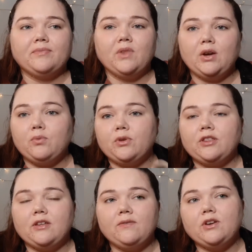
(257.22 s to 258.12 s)
Like with,
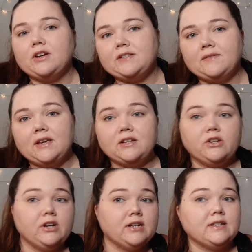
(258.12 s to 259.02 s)
if you guys have kids, or
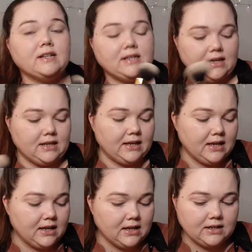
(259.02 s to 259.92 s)
you guys can take in the
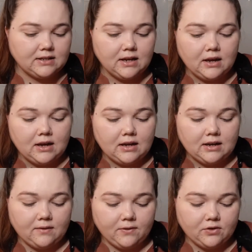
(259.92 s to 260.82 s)
kids,
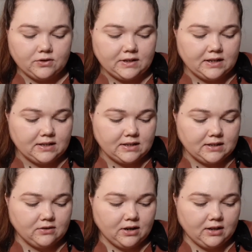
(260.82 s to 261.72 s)
nephews,
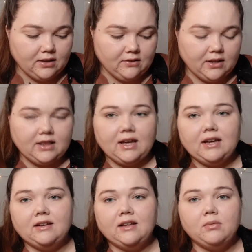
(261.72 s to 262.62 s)
nieces, or anything like
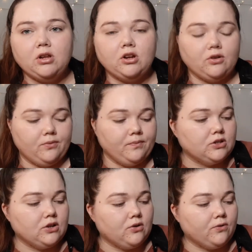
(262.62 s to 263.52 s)
that, let me know.
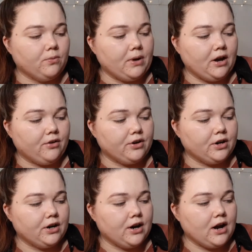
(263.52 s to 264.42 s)
So for
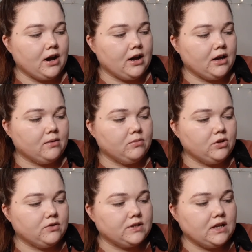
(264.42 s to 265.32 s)
powder, I am
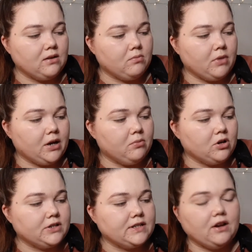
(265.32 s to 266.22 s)
using my
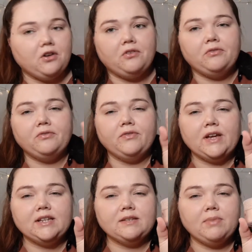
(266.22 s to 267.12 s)
Marcel
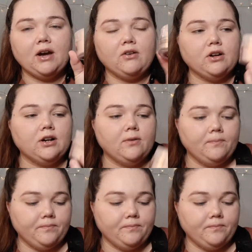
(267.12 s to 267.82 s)
face powder.